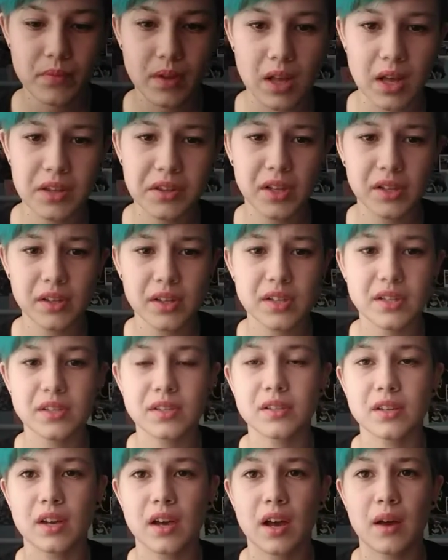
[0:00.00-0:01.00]
I think
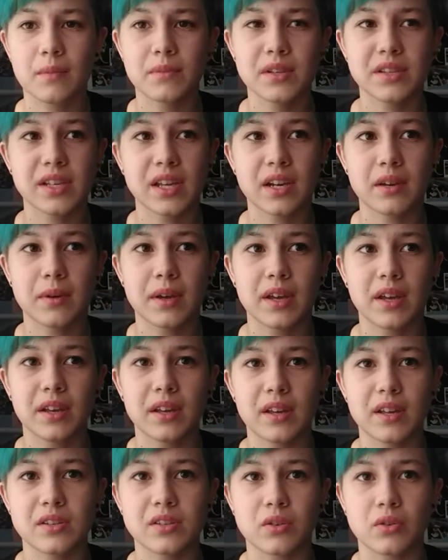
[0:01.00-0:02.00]
this anime
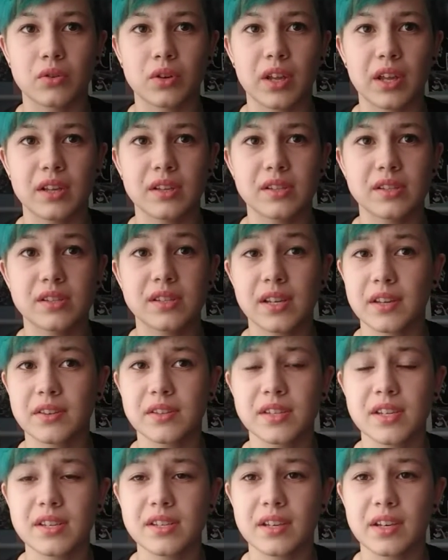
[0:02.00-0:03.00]
is on its 6th
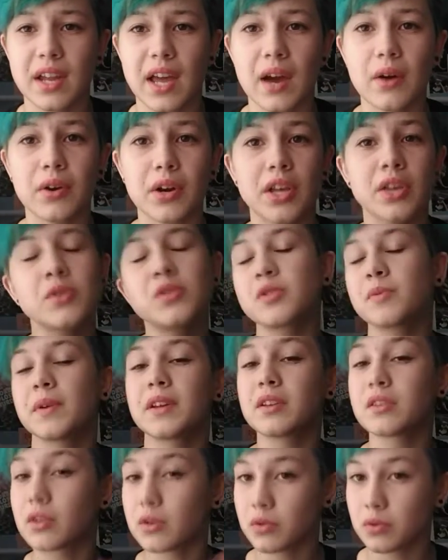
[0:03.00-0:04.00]
season now, and I used to be
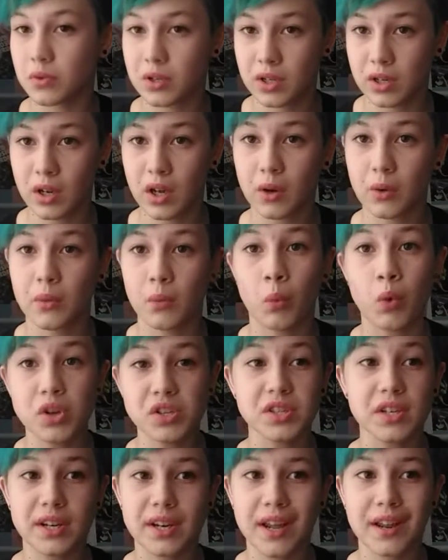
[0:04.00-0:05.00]
into it with no, it
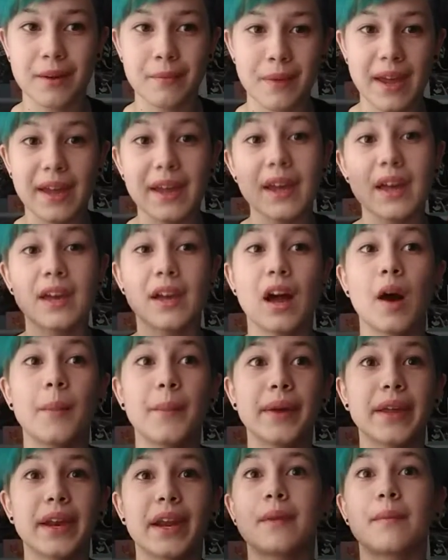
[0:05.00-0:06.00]
wasn't an anime, can't
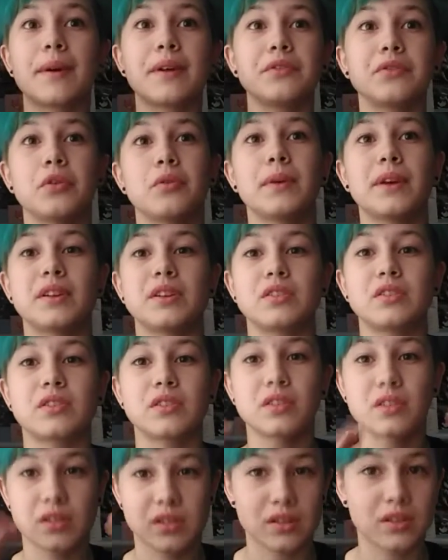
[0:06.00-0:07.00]
be an anime, not made
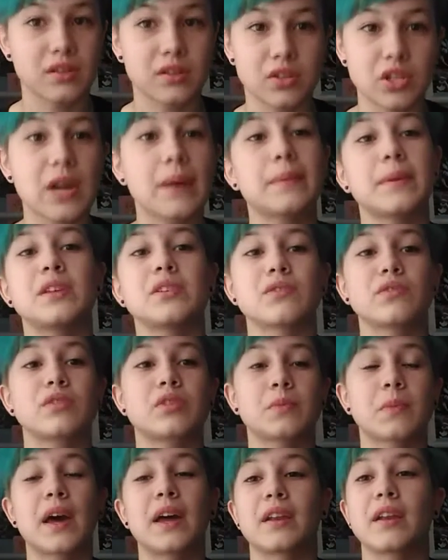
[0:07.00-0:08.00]
as Japanese or in
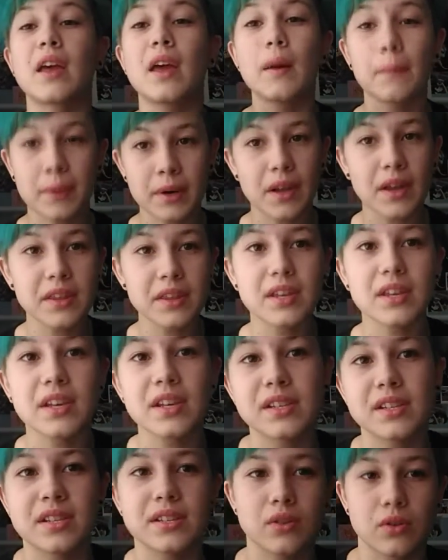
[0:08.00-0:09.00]
Japan. But I think it
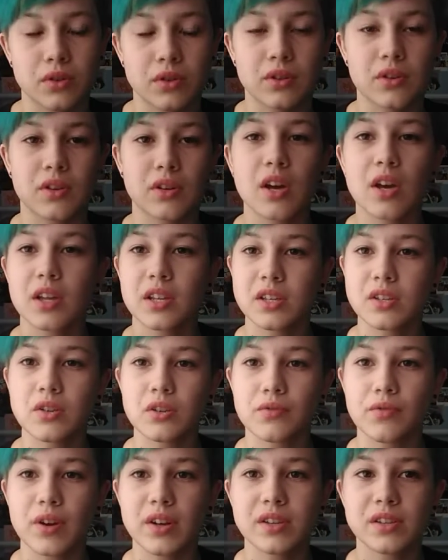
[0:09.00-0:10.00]
is. It's got
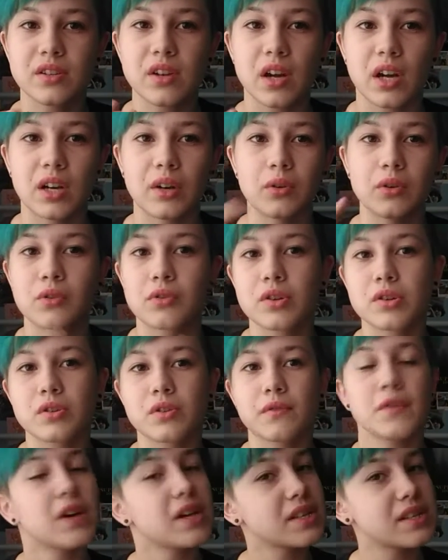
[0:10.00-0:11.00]
the right style, and although the
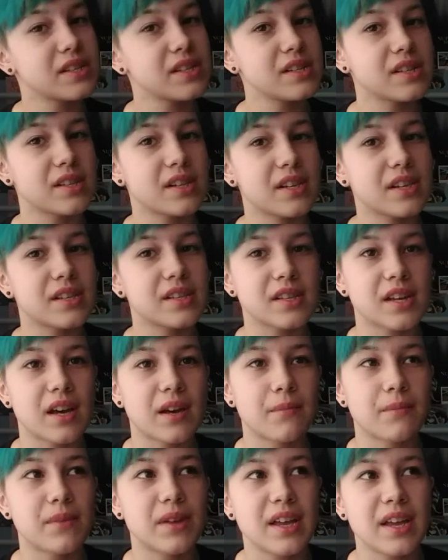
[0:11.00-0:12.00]
first season is
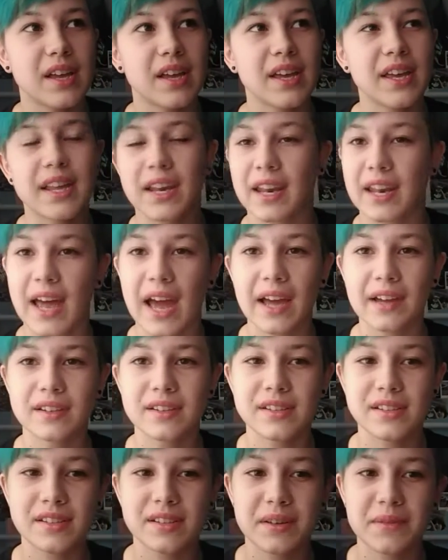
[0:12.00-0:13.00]
it
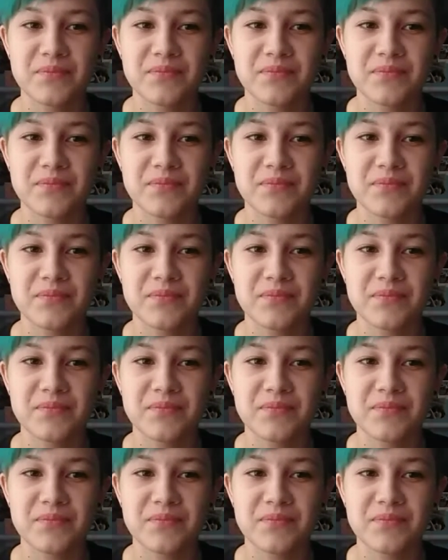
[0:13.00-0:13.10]
lacks